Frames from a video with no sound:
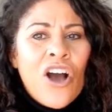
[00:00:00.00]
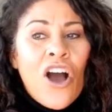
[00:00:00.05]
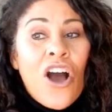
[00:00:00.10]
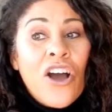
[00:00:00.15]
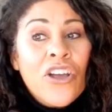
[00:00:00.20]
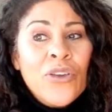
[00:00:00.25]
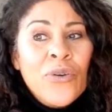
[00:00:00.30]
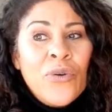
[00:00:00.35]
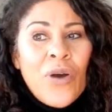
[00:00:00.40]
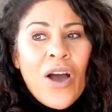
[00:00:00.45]
Are
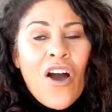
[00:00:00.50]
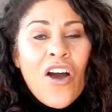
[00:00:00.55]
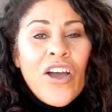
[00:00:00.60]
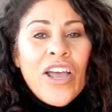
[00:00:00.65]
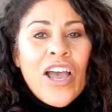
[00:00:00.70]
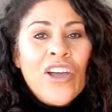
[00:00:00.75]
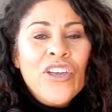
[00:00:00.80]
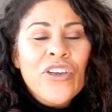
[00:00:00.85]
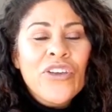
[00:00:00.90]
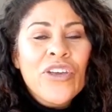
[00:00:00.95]

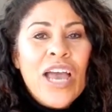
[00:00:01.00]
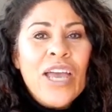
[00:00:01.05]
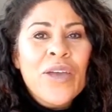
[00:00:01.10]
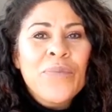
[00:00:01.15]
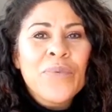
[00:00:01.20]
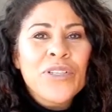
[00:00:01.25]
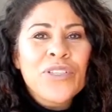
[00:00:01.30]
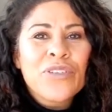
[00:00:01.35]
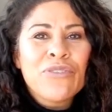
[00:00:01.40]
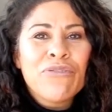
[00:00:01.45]
you
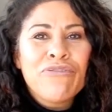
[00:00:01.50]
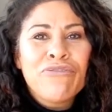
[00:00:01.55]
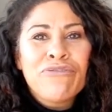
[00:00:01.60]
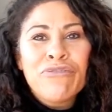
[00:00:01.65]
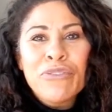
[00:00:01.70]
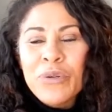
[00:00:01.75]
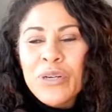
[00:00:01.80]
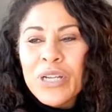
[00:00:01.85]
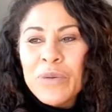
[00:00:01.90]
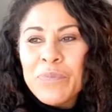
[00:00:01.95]
able to
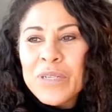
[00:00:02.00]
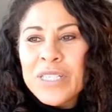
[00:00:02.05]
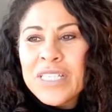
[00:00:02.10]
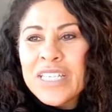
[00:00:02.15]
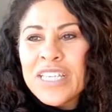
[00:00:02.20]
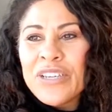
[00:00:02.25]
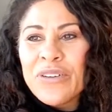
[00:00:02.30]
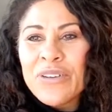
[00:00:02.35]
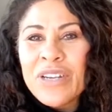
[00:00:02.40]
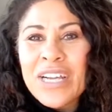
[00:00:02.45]
fool a
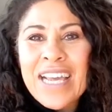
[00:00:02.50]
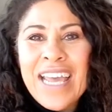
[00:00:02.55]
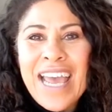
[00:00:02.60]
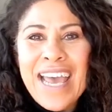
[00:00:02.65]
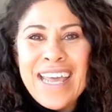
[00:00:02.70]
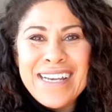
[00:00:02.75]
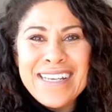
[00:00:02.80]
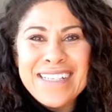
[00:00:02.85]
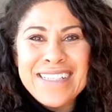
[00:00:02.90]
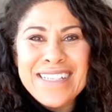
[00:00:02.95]
particular
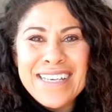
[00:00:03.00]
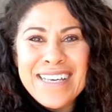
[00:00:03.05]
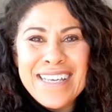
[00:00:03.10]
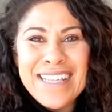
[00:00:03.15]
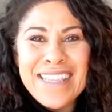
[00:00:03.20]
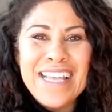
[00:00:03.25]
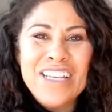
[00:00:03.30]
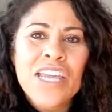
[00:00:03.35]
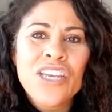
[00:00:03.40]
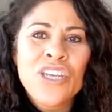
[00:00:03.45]
character?
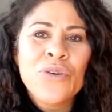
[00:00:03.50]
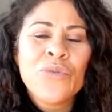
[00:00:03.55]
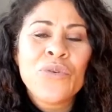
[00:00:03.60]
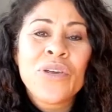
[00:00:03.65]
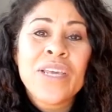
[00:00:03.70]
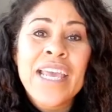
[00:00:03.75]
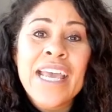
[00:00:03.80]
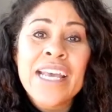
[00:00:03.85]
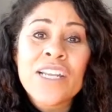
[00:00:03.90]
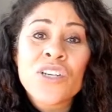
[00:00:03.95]
Can you
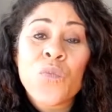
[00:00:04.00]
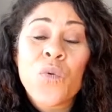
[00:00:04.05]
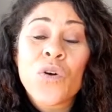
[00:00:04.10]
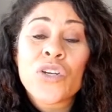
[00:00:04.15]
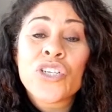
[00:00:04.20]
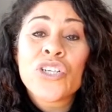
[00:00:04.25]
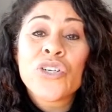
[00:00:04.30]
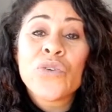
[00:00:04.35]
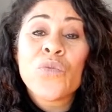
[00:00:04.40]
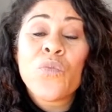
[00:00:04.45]
get
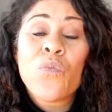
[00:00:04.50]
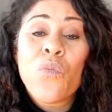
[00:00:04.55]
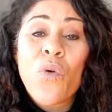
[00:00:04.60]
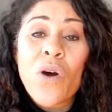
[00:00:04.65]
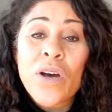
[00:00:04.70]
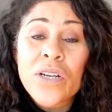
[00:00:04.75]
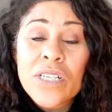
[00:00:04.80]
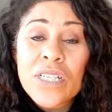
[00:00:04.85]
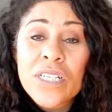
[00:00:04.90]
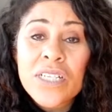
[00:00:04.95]
what you
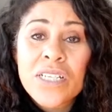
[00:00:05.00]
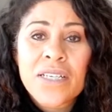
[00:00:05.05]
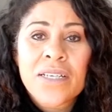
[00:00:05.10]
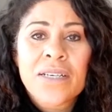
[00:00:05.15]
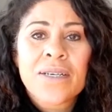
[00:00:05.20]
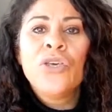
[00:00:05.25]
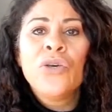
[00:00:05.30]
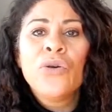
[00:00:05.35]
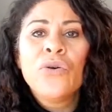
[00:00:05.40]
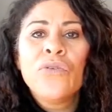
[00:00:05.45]
want?
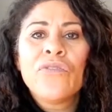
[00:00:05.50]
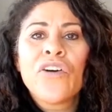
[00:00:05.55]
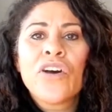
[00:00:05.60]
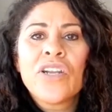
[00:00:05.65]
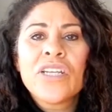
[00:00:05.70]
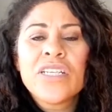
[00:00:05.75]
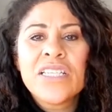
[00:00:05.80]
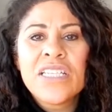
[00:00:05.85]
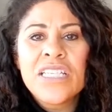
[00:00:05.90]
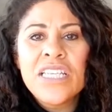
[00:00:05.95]
You've got
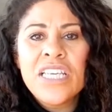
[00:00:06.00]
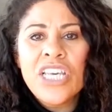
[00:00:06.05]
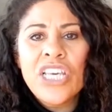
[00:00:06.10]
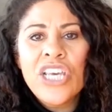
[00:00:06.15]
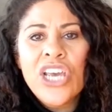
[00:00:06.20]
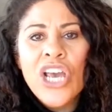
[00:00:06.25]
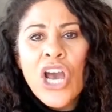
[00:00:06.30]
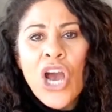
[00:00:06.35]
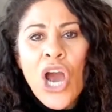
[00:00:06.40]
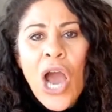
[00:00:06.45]
to
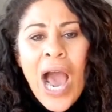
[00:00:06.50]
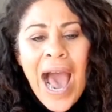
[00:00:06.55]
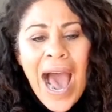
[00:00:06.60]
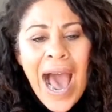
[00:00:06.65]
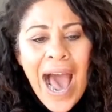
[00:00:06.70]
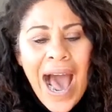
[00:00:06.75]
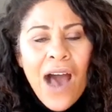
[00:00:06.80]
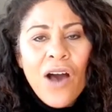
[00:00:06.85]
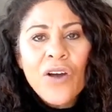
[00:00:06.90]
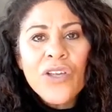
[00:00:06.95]
see
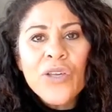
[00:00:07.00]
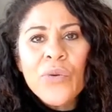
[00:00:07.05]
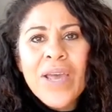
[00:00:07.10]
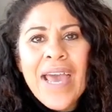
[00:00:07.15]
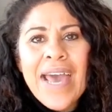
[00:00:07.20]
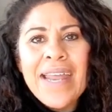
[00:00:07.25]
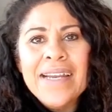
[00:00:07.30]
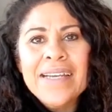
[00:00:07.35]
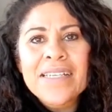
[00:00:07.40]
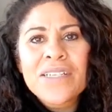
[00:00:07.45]
how your
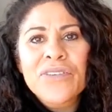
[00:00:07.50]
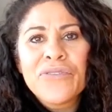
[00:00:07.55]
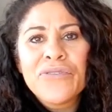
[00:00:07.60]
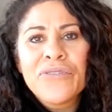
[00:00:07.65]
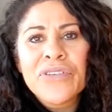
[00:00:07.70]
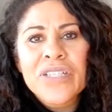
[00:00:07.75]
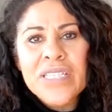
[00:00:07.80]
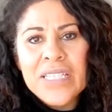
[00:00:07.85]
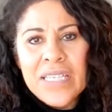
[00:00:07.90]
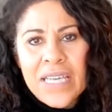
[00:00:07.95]
character
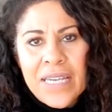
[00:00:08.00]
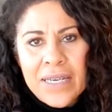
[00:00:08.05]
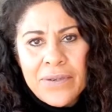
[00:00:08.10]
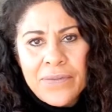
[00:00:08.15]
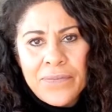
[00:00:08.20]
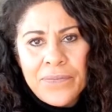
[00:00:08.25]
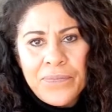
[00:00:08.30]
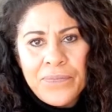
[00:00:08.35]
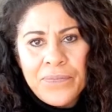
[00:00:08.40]
fits in.